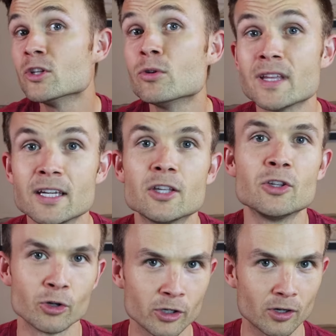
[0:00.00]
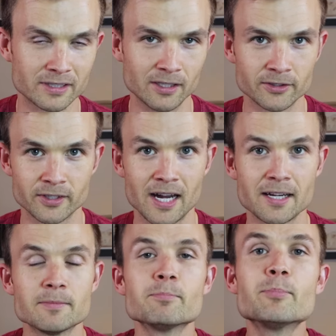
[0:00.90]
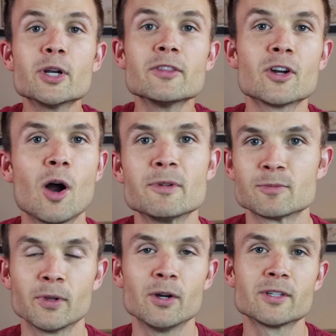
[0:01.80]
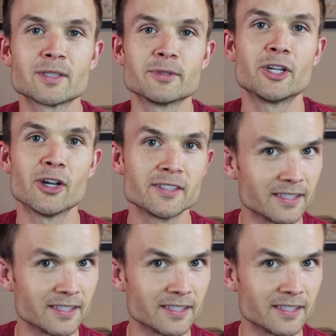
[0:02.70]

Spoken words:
you think your dog tilts their head? put it in the comments below because I'm curious